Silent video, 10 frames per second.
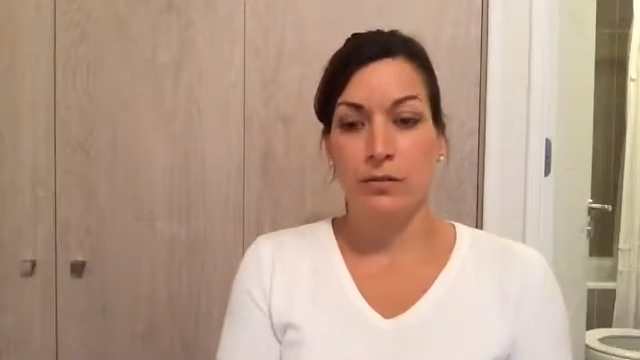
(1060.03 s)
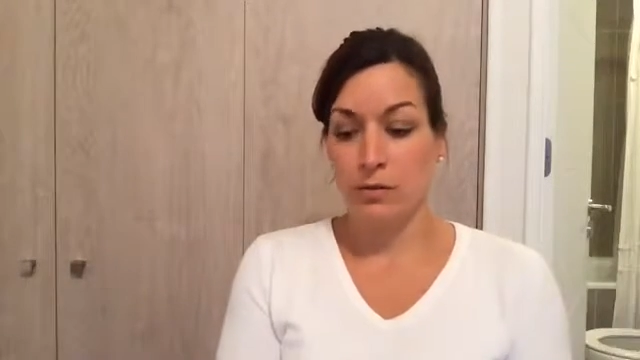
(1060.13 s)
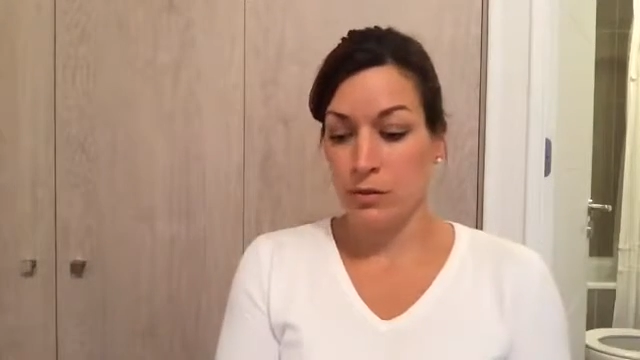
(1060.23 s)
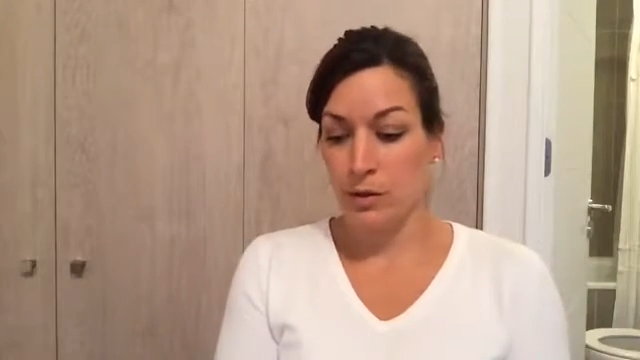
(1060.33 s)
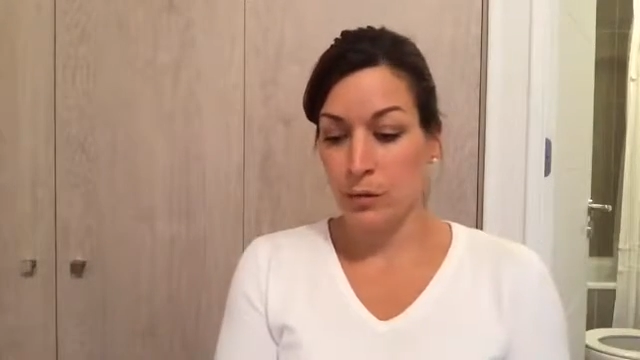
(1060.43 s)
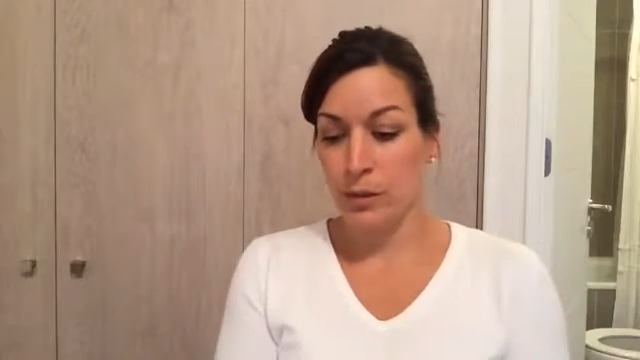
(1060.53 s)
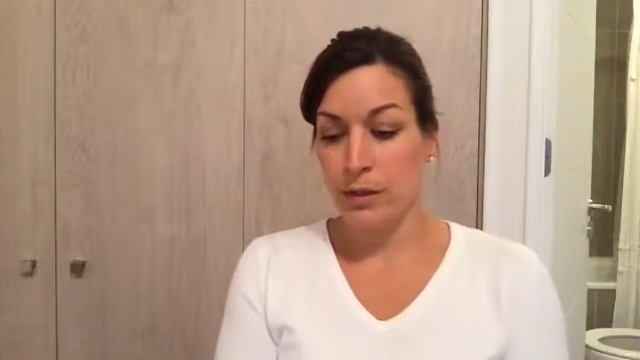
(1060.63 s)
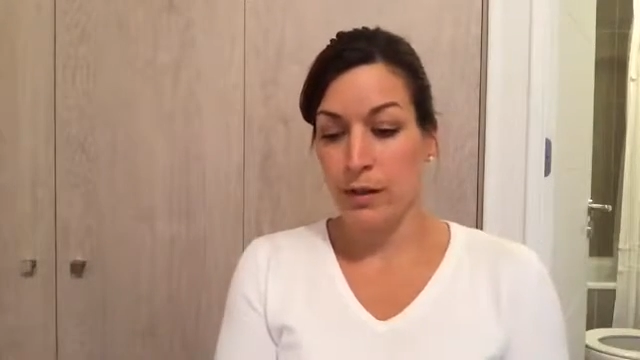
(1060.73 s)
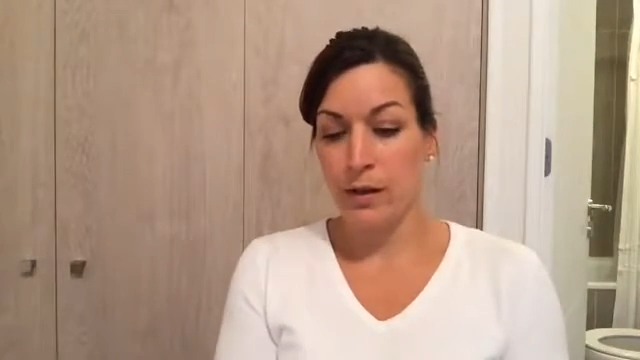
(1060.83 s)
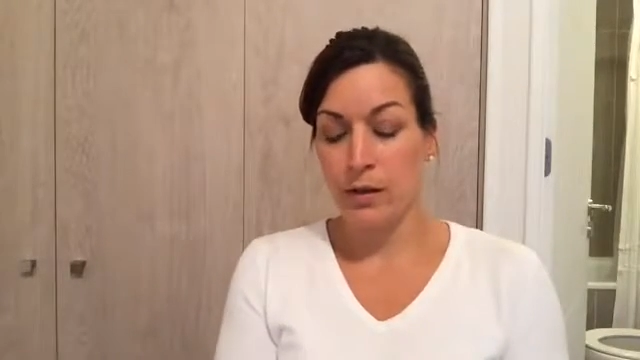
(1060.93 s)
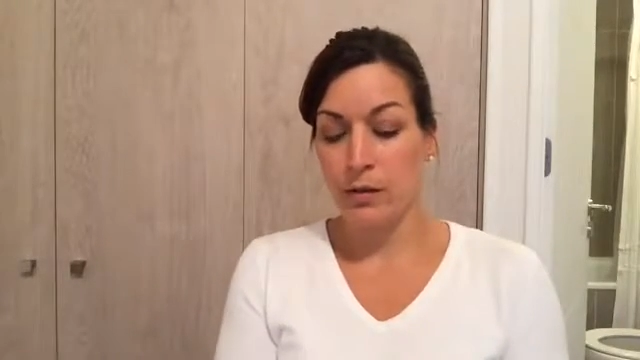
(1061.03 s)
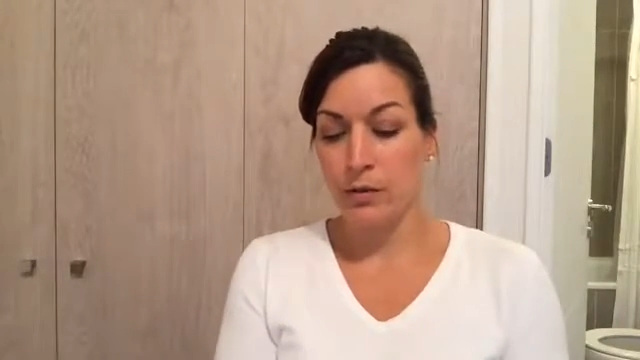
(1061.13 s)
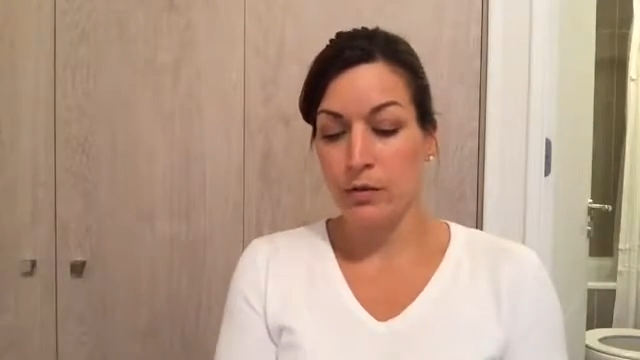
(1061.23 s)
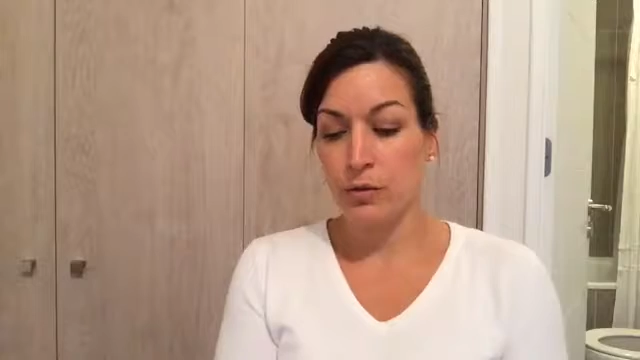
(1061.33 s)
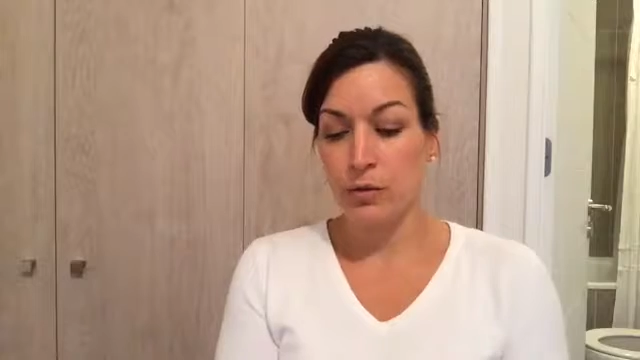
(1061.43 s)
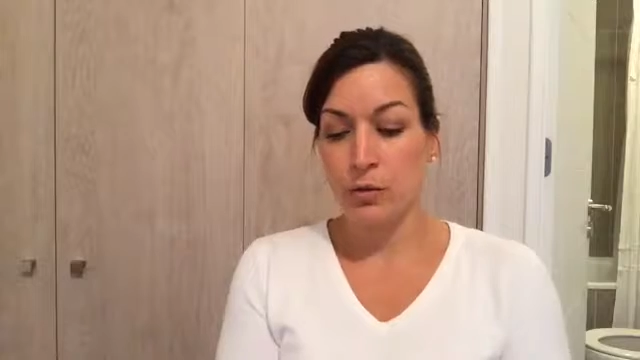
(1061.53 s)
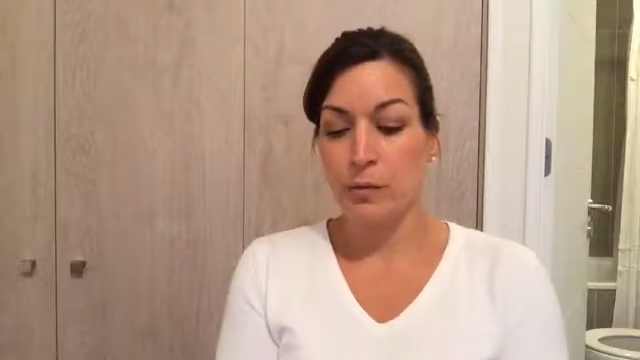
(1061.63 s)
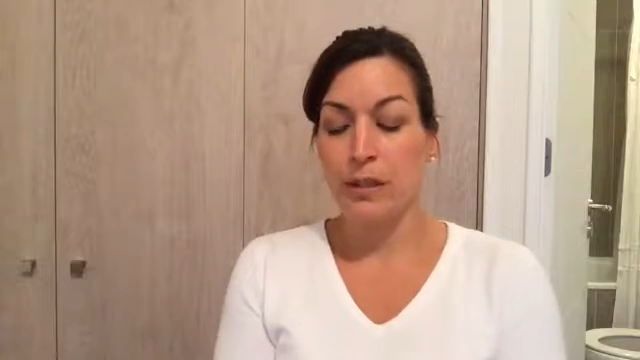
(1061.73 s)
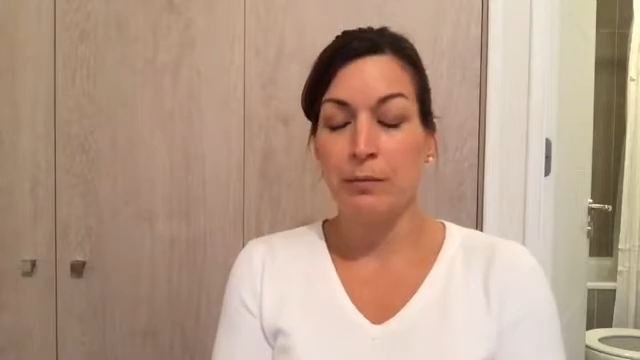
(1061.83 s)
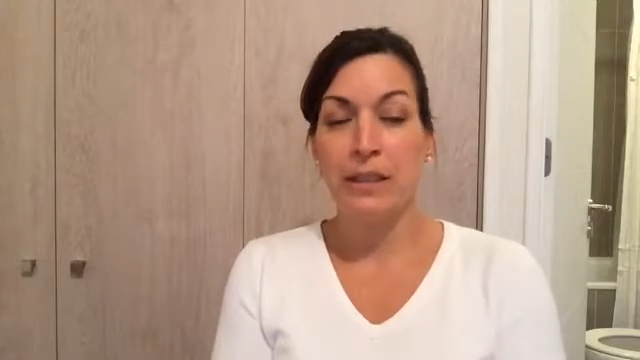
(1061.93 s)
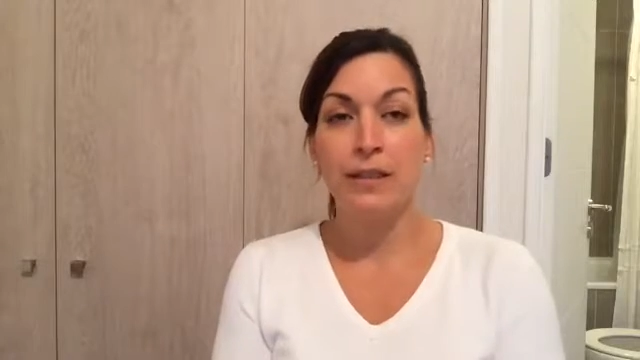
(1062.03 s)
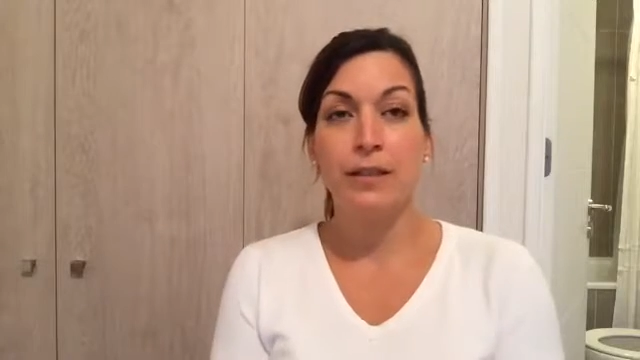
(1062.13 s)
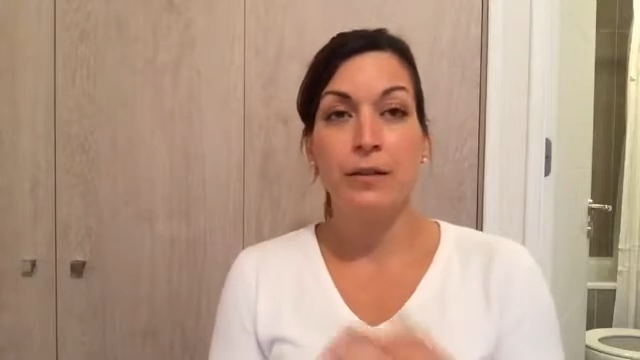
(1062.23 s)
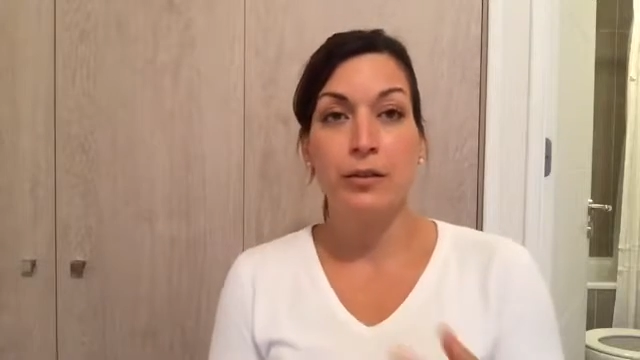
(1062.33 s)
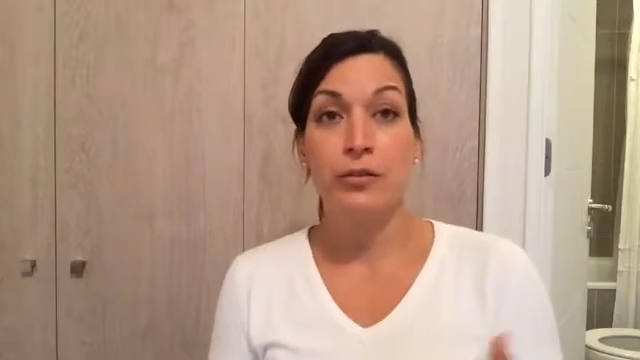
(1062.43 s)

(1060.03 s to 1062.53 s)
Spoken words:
or without, you know, many